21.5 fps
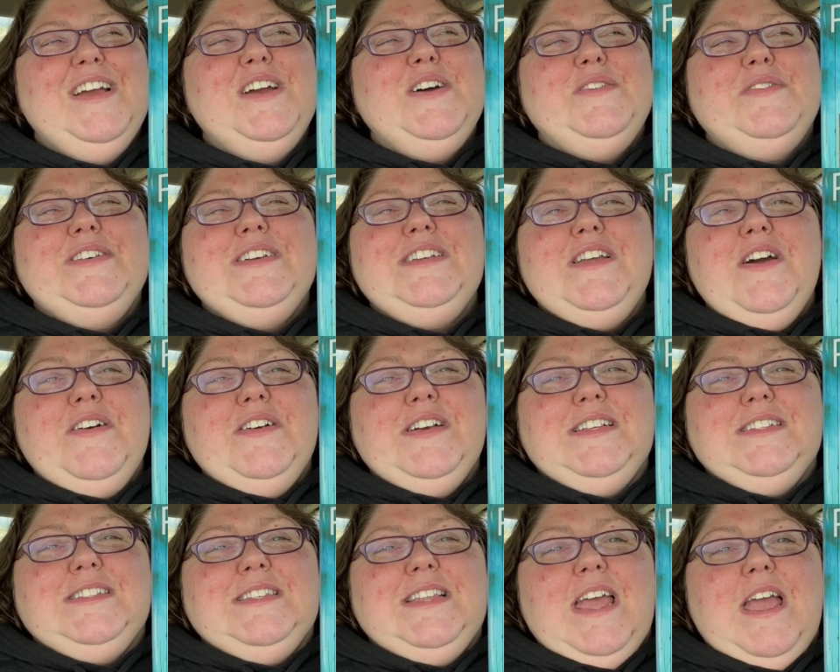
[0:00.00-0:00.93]
We know
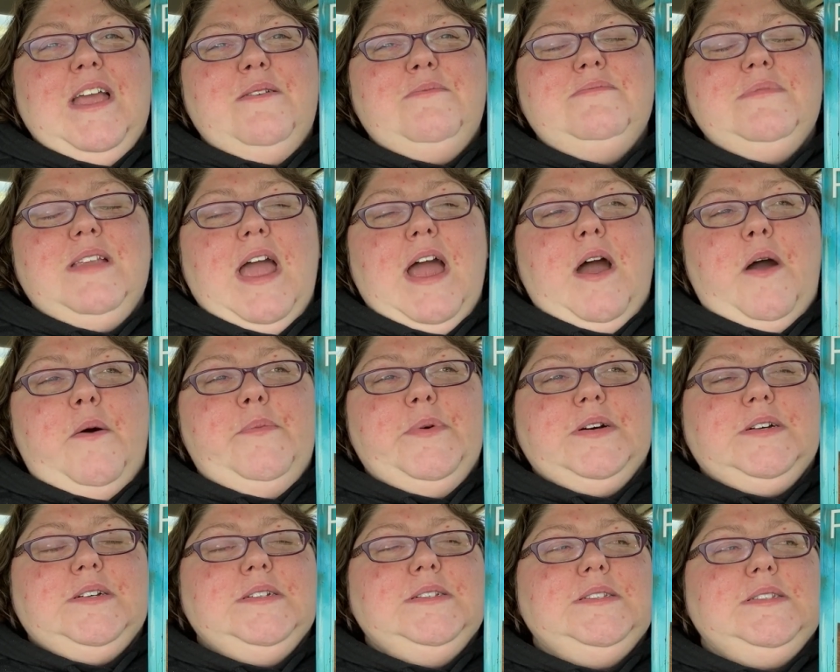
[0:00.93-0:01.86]
his name now
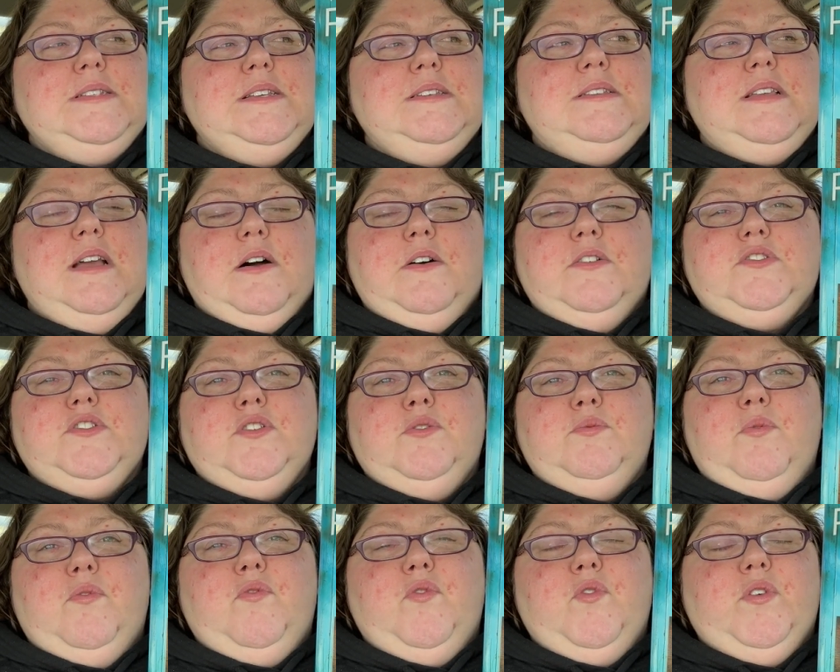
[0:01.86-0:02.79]
because he tells her
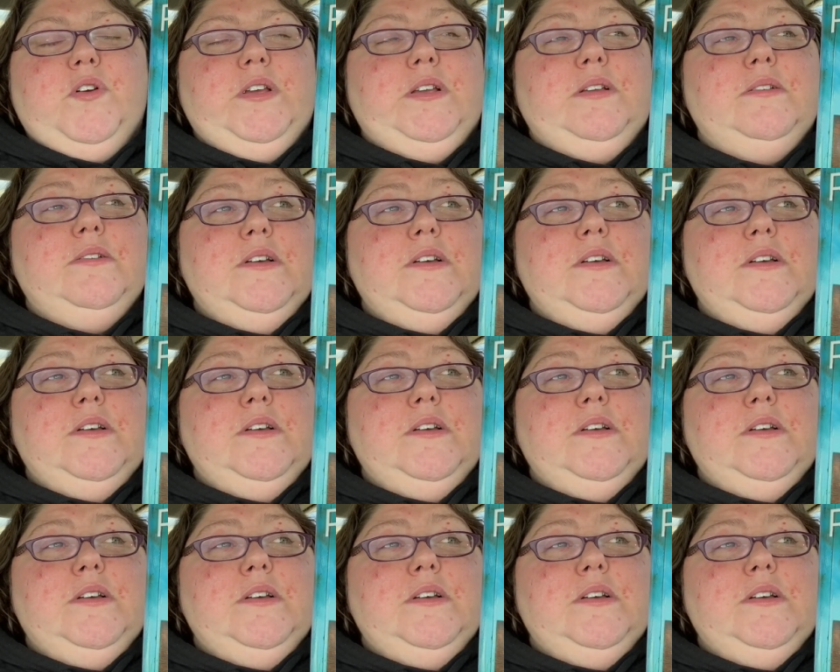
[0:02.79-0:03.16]
before he